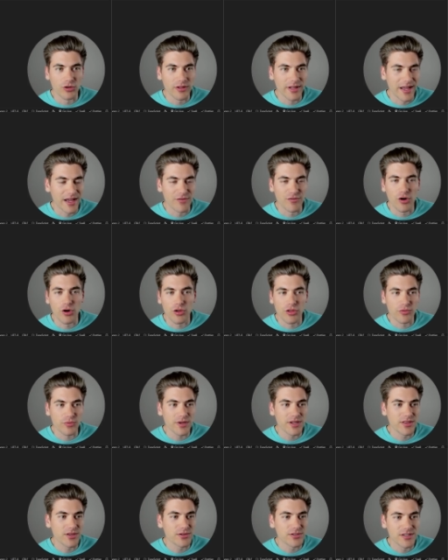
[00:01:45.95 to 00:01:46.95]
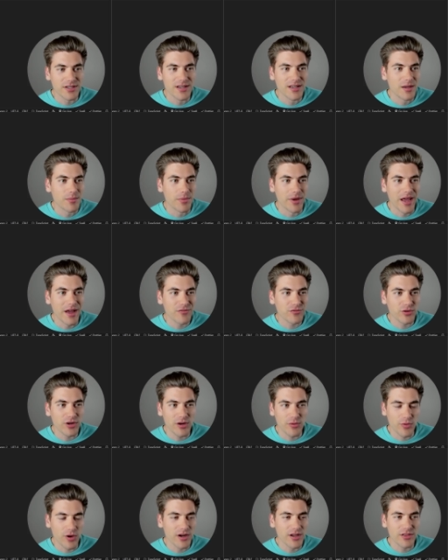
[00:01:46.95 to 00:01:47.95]
I have all three of those, but after I
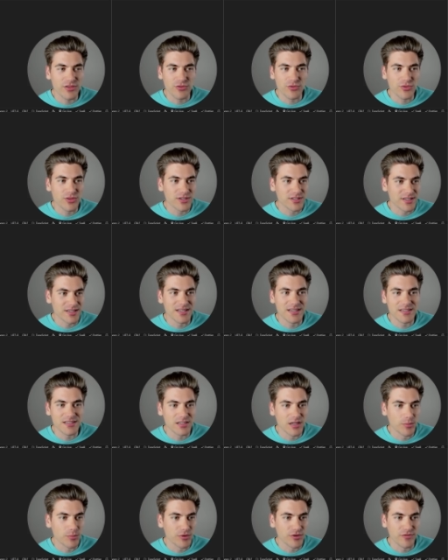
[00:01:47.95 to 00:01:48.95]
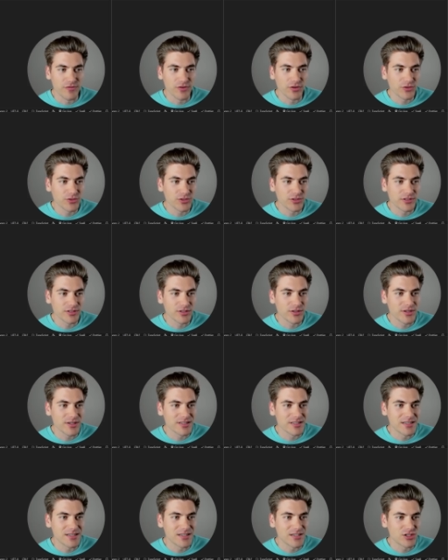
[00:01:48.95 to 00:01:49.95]
run it through this is number filter, you can
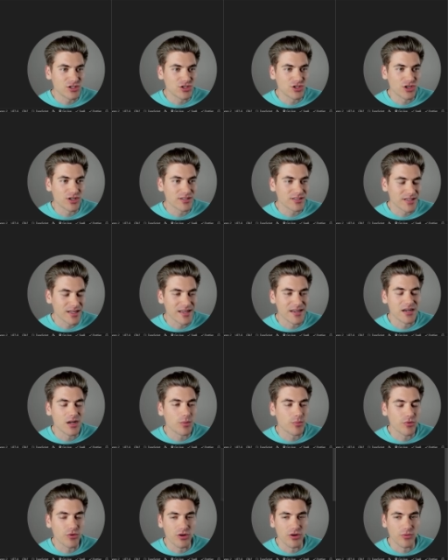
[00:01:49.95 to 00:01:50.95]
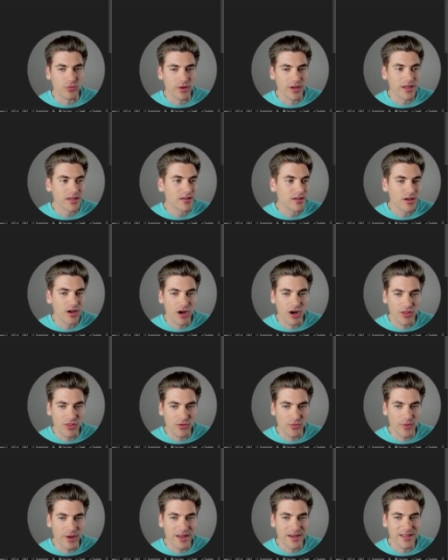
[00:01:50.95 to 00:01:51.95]
see it's just a number array on the
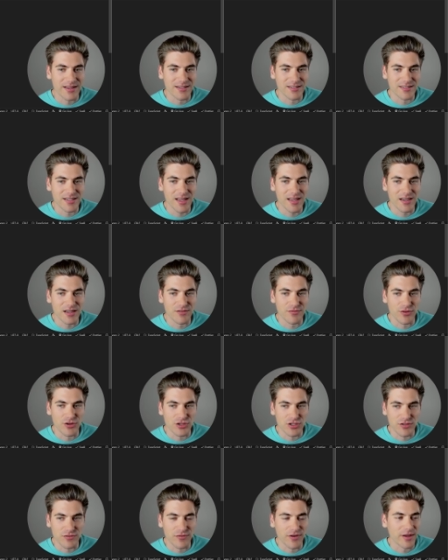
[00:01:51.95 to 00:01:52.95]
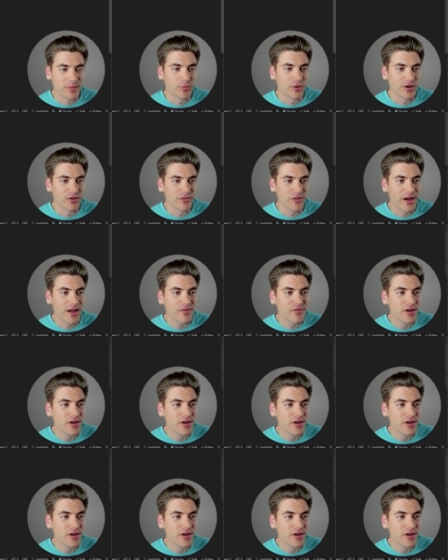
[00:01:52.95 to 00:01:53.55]
right-hand side in version 5.5,